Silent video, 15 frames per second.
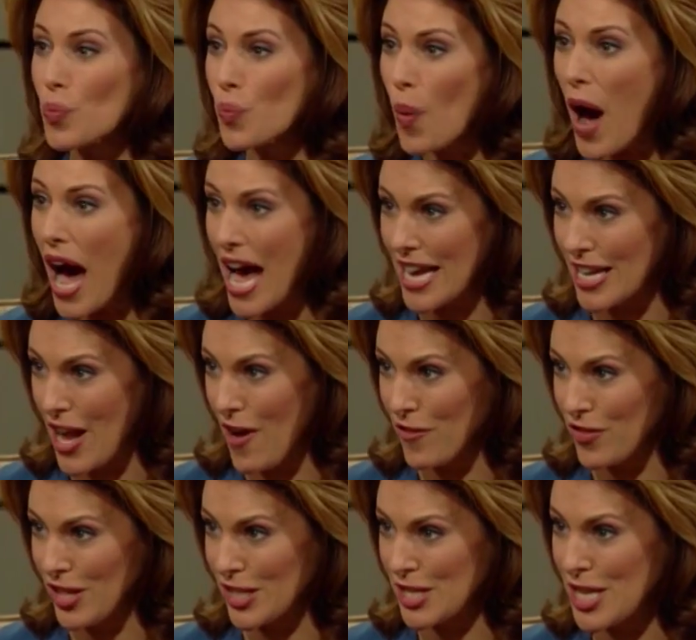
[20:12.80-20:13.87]
one of
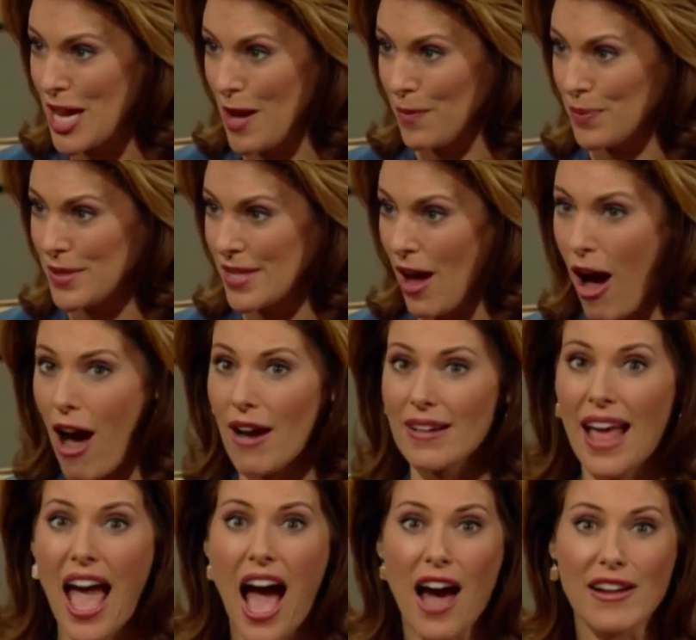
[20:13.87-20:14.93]
that's the tips right. on
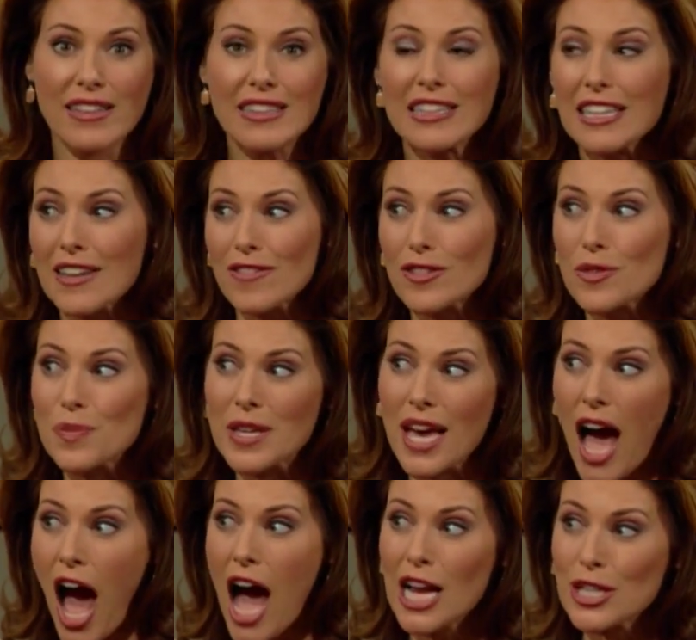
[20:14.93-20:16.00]
right. how to live to be
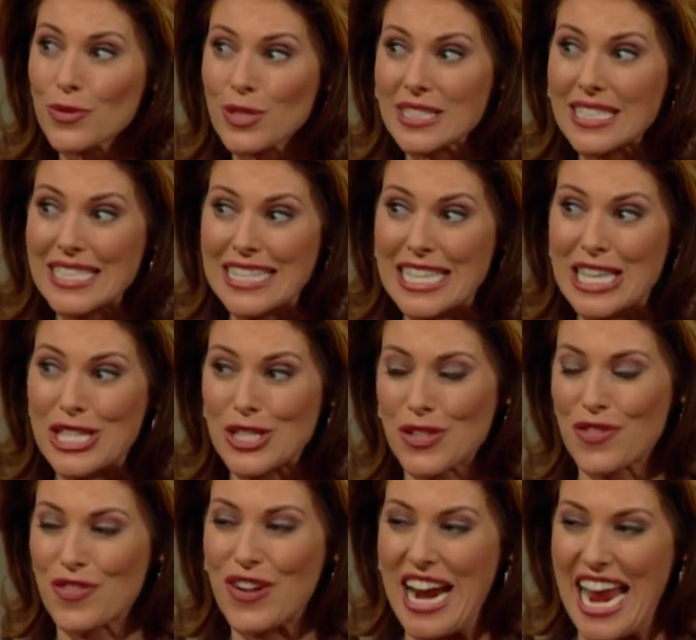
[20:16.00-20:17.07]
100 disease
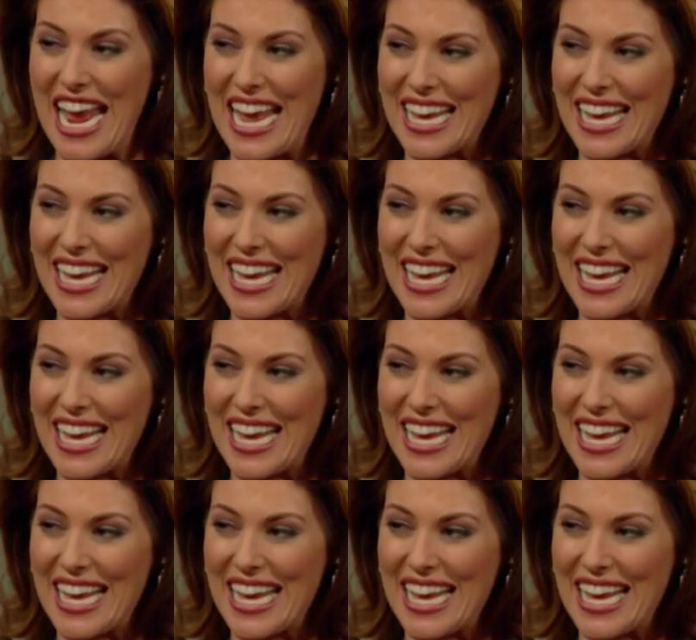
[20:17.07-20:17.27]
free.